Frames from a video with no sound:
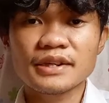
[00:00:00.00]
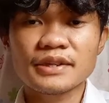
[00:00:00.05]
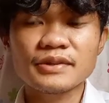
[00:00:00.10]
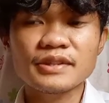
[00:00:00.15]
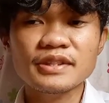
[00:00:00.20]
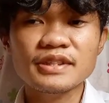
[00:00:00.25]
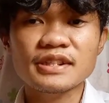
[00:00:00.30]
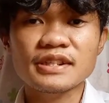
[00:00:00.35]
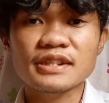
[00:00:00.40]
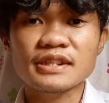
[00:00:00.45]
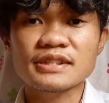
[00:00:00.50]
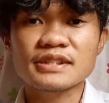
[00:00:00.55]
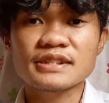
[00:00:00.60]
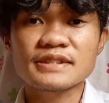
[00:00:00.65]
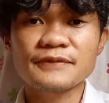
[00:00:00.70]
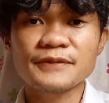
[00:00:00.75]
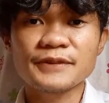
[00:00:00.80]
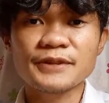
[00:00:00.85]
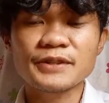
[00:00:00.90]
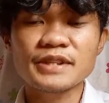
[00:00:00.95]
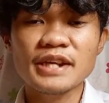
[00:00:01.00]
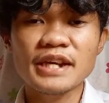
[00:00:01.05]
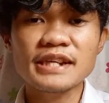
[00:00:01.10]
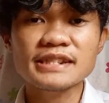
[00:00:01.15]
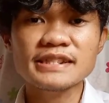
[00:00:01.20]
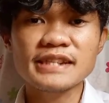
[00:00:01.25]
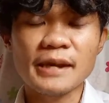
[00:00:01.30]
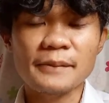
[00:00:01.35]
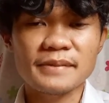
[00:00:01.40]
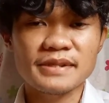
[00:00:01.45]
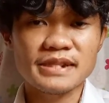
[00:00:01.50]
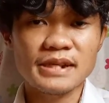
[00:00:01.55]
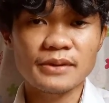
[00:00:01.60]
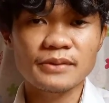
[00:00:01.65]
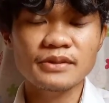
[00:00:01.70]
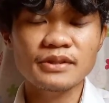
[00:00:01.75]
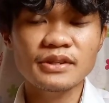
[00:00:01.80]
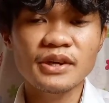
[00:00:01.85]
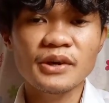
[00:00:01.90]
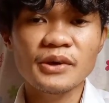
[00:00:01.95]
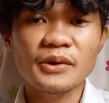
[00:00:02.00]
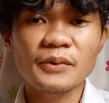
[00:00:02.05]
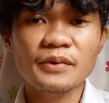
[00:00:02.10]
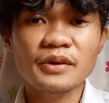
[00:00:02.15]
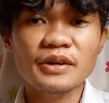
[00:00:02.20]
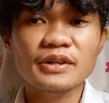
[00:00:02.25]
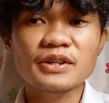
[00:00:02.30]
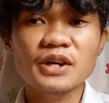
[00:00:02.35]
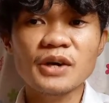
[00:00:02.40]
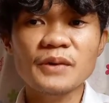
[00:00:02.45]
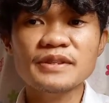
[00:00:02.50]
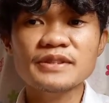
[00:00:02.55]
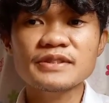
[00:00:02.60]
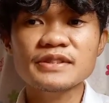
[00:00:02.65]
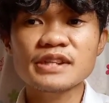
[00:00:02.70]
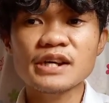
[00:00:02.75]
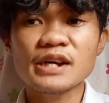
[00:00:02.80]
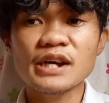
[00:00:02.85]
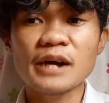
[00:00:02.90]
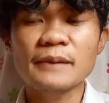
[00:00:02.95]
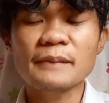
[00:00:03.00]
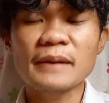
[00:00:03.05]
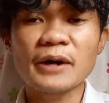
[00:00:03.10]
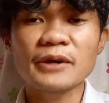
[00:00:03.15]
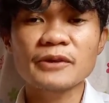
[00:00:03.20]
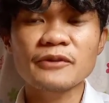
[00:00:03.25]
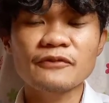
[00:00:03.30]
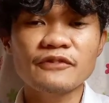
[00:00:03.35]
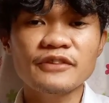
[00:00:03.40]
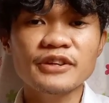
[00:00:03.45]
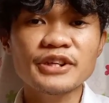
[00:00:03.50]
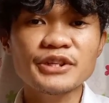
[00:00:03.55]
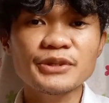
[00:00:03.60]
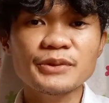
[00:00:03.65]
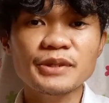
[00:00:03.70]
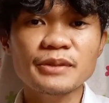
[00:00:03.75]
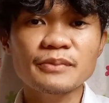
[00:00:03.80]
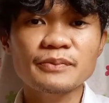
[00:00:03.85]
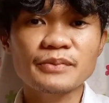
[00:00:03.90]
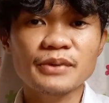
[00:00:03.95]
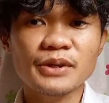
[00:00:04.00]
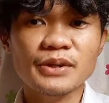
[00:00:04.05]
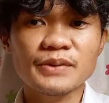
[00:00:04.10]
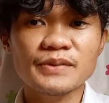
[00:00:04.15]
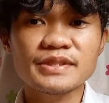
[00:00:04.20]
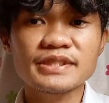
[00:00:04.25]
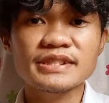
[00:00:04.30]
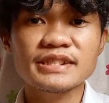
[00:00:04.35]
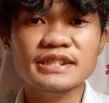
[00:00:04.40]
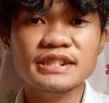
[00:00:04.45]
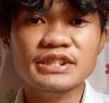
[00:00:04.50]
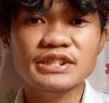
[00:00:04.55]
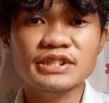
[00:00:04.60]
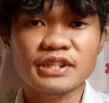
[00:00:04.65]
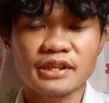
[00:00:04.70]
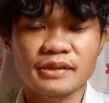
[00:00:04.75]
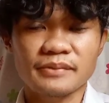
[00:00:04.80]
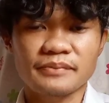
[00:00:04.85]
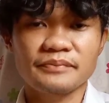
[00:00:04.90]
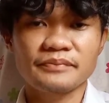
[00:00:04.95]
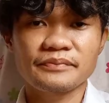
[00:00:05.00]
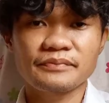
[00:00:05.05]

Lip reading: Greetings! For today's episode, we are going to talk about virtual prose teaching.